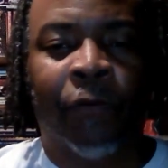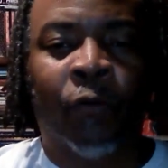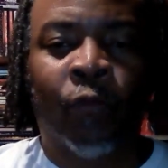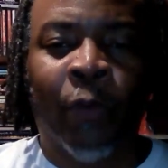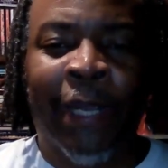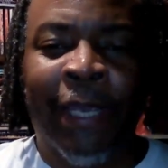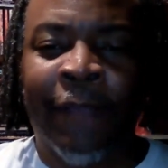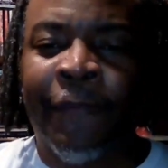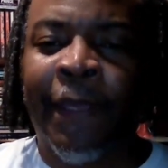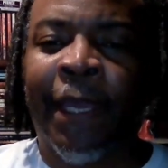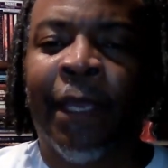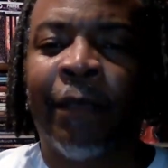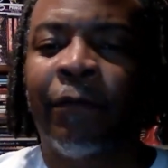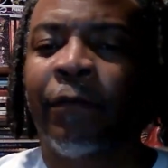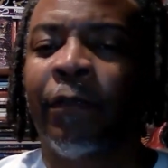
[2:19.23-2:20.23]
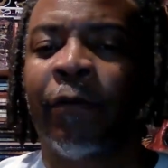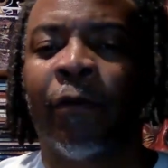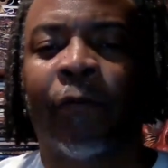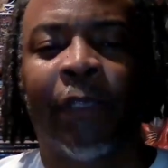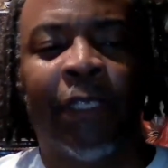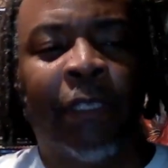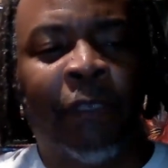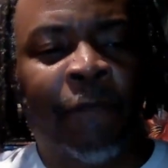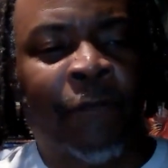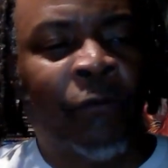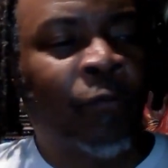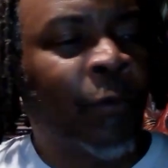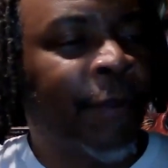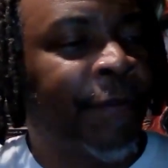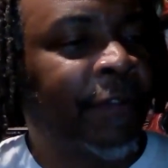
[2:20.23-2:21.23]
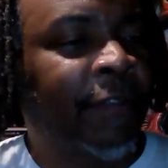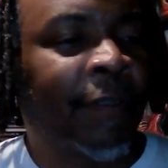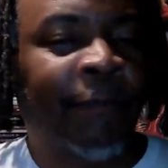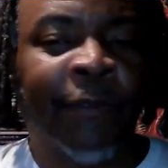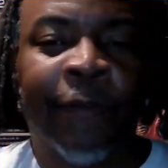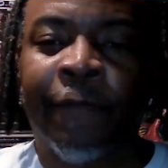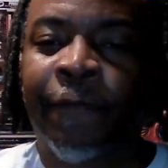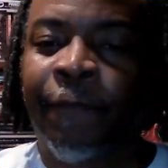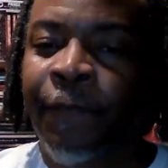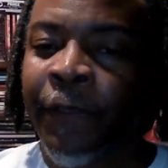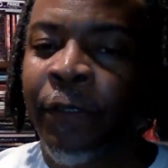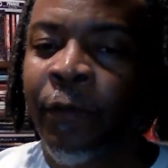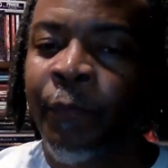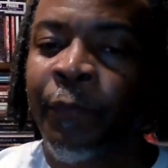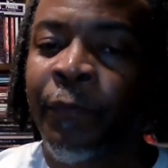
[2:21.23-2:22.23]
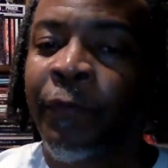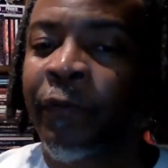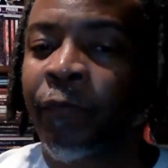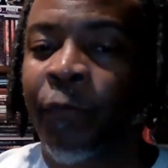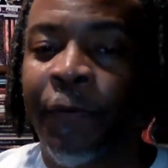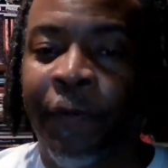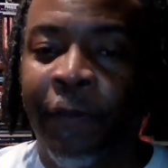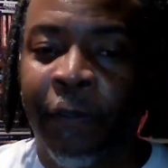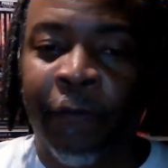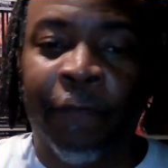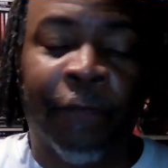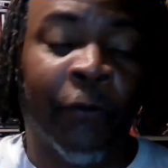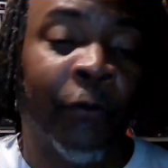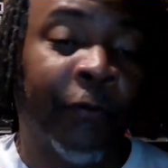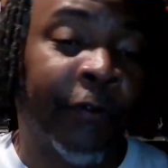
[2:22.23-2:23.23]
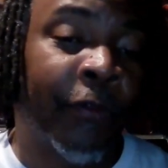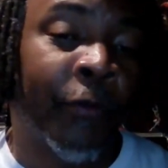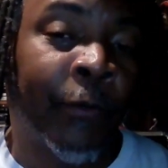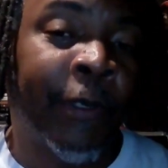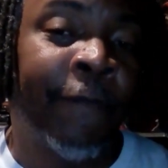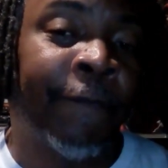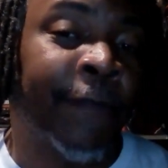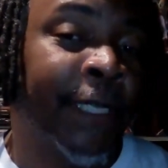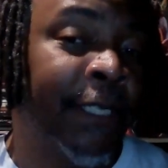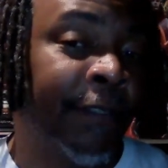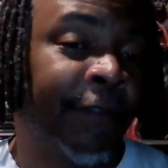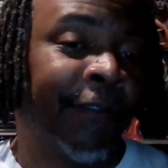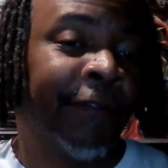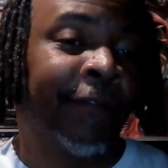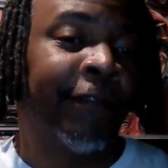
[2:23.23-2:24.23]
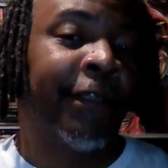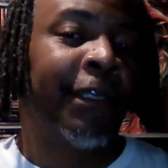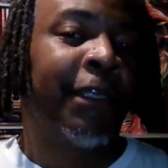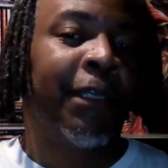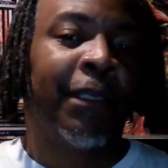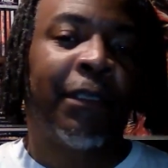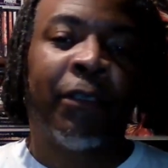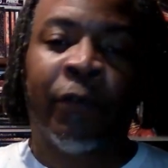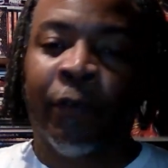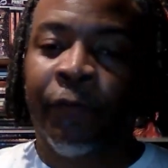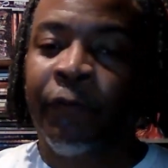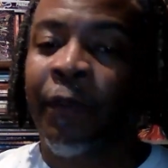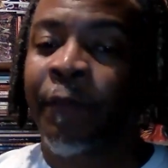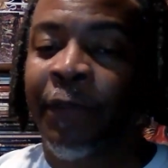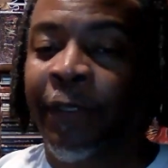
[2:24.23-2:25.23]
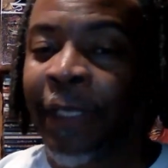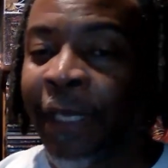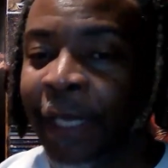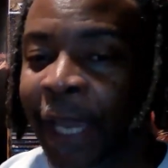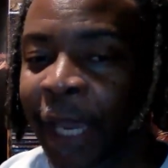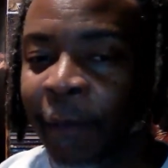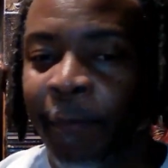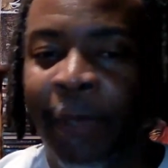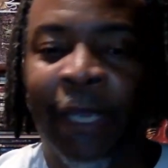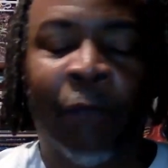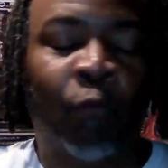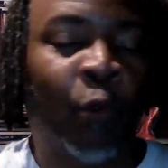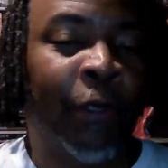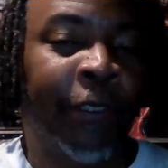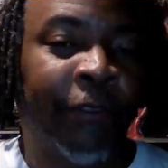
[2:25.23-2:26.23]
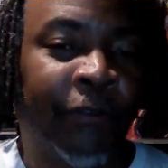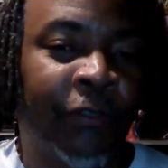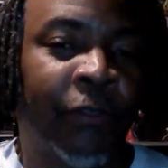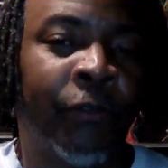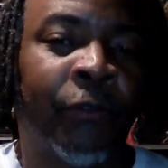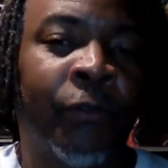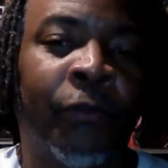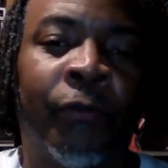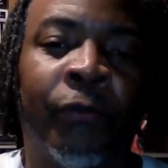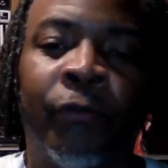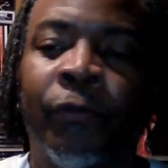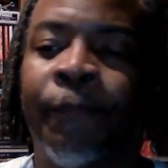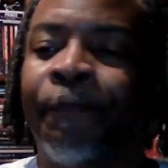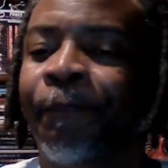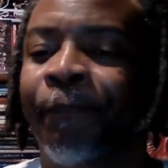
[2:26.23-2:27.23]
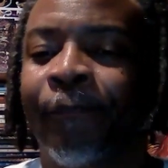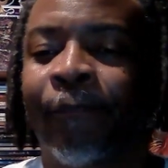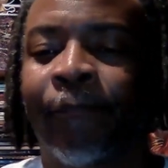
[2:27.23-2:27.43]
The way that, you know, even with some of the films within the first three phases, you know, something like Ant-Man 1 and 2,